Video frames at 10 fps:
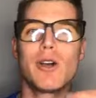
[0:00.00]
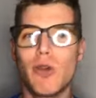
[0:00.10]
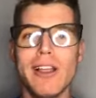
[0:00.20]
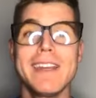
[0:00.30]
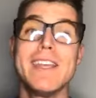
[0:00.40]

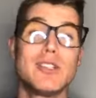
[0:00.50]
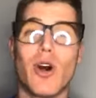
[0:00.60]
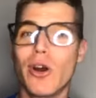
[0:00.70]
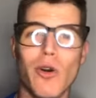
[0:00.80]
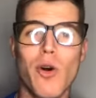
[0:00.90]
ghrelin is your
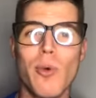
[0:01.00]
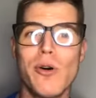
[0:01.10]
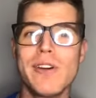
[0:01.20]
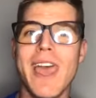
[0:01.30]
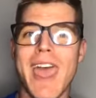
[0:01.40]
hunger
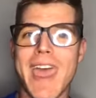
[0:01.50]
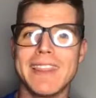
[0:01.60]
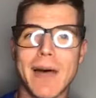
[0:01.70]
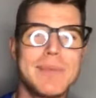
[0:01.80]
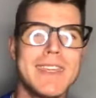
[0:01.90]
hormone
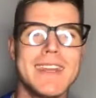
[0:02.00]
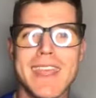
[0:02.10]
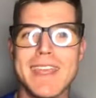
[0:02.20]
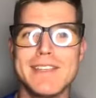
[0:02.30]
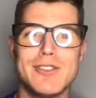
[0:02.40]
and leptin
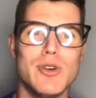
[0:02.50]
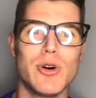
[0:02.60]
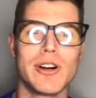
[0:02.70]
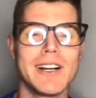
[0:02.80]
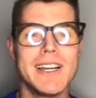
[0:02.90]
is your